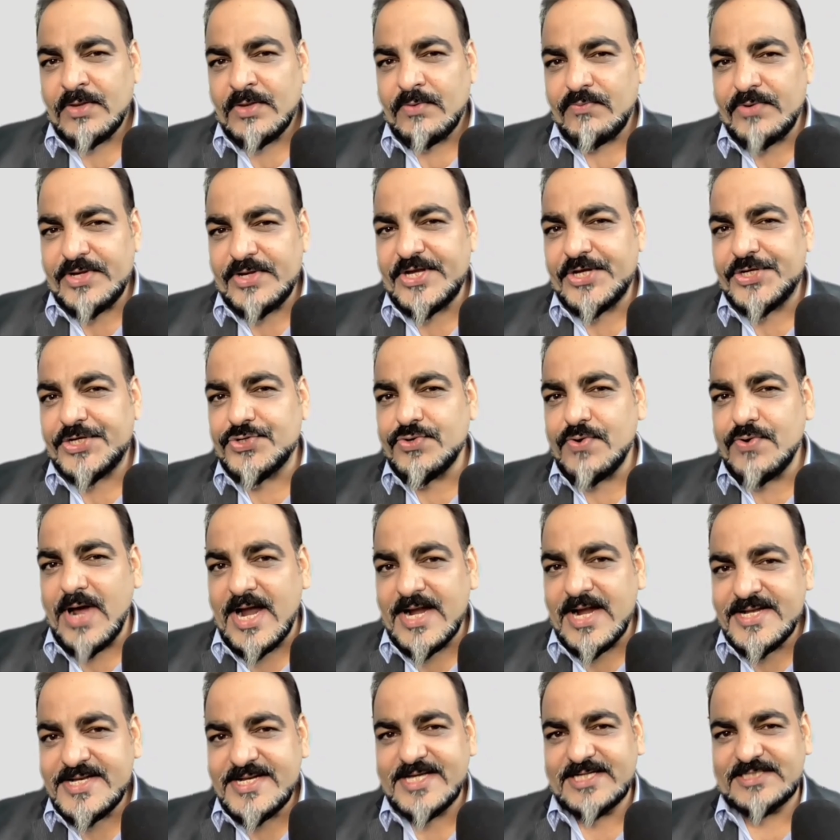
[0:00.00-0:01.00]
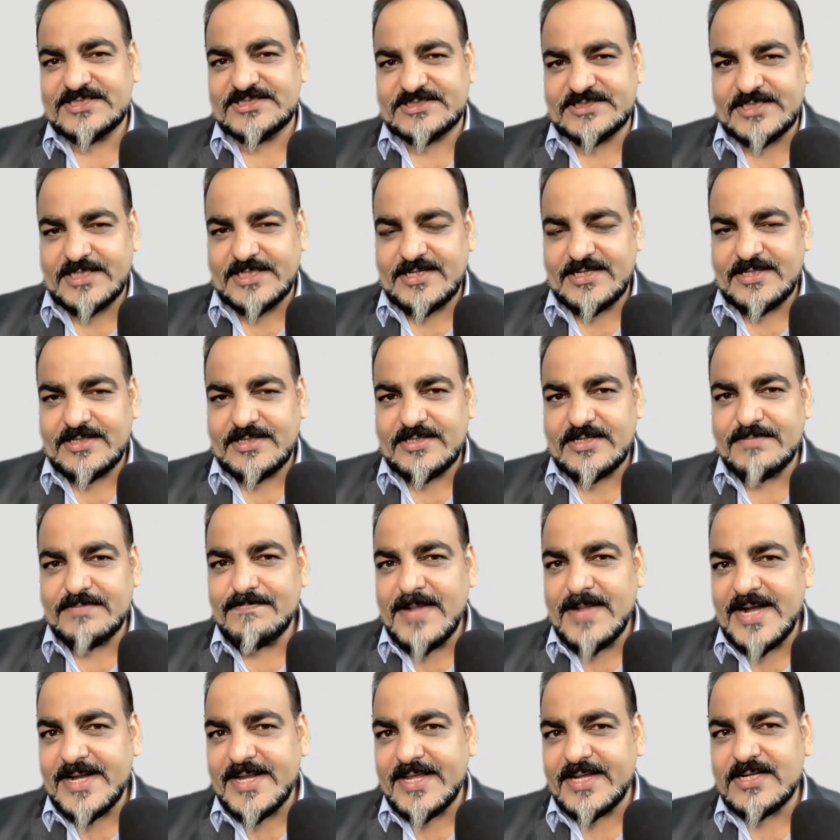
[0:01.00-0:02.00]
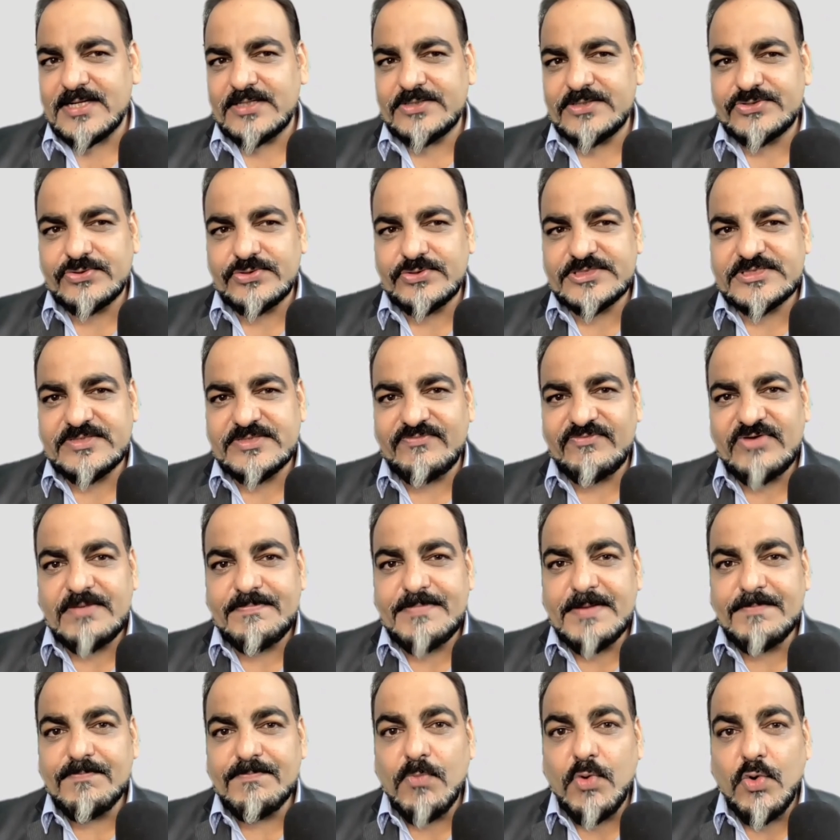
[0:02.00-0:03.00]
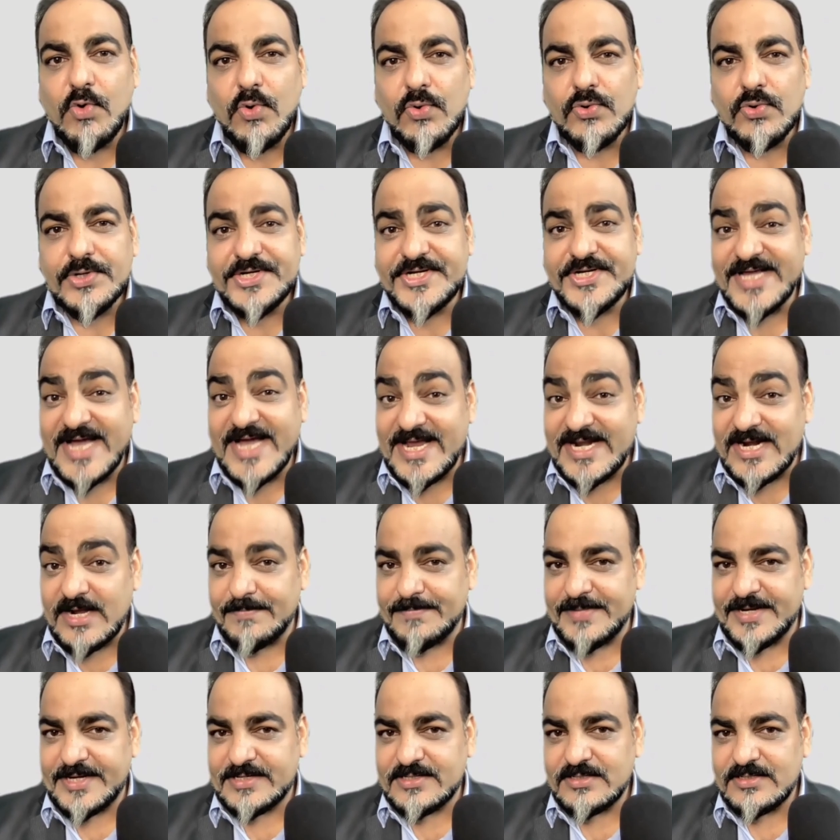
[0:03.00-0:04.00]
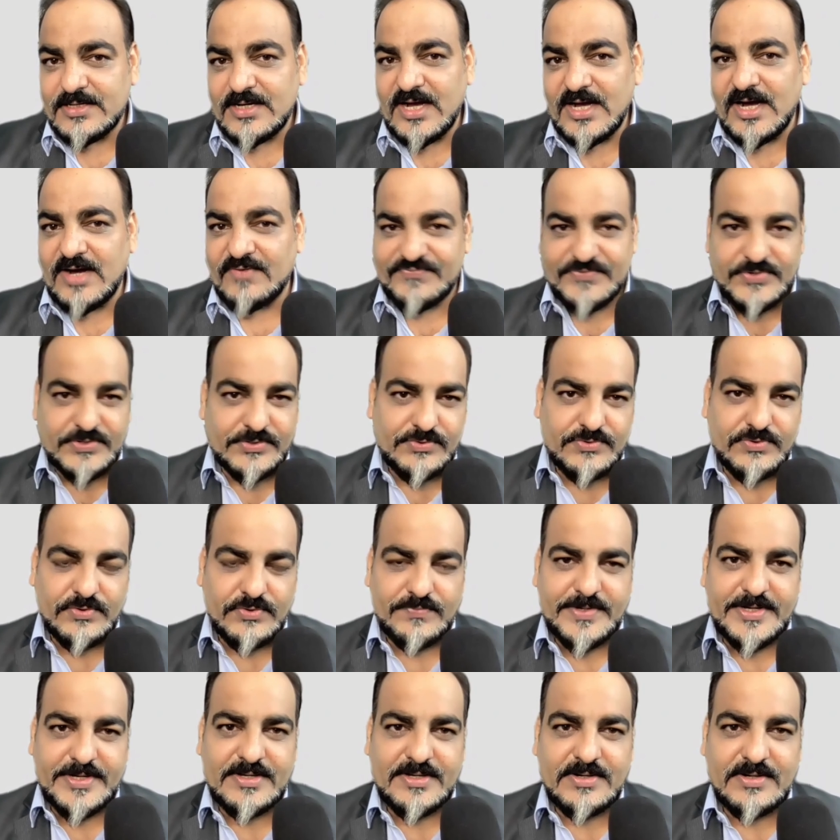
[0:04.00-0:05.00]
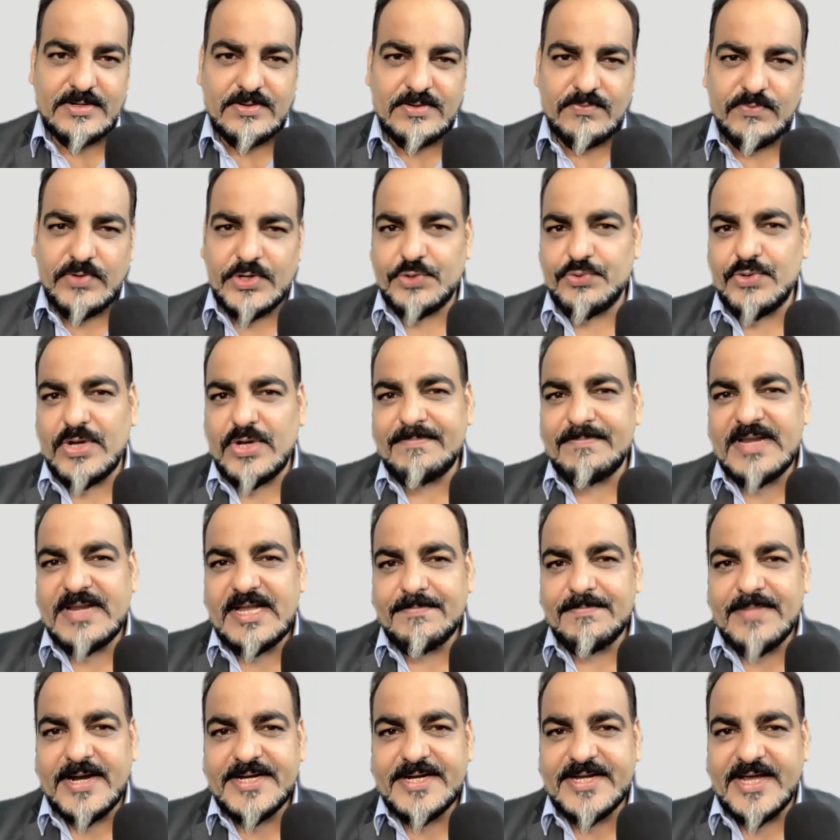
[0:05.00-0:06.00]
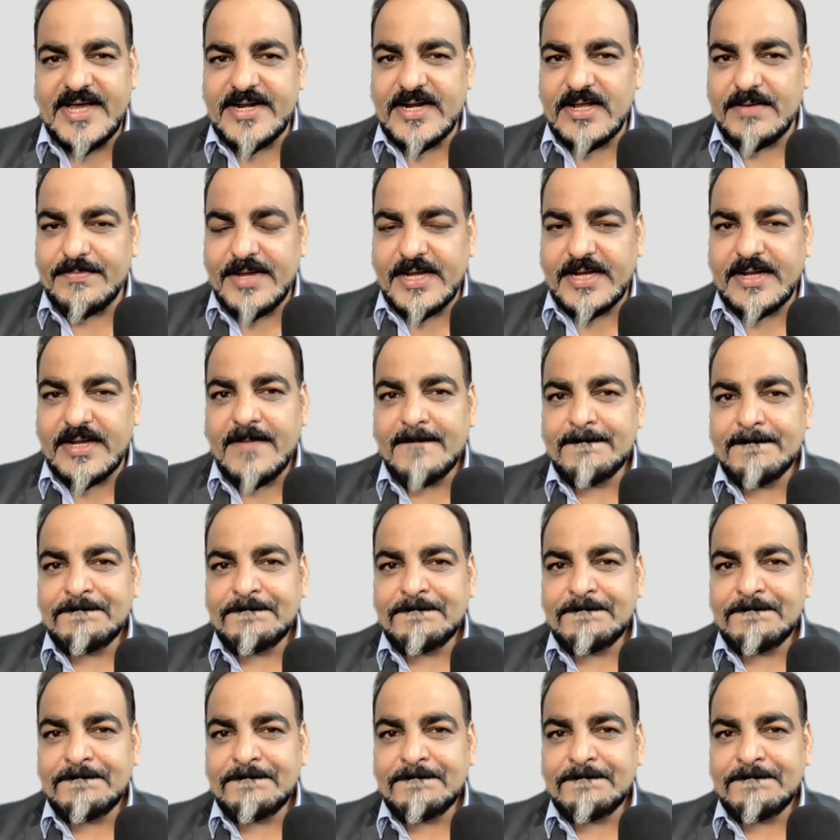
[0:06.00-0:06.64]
We need to understand that medical tourism will be more dynamic after COVID. What do I mean by dynamic?